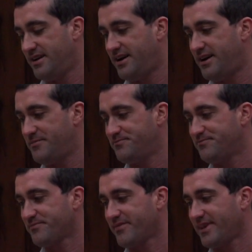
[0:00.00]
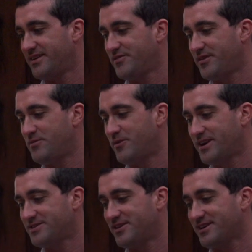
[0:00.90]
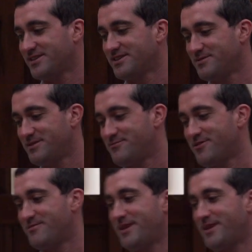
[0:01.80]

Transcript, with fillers: Um, so I want to talk a little bit more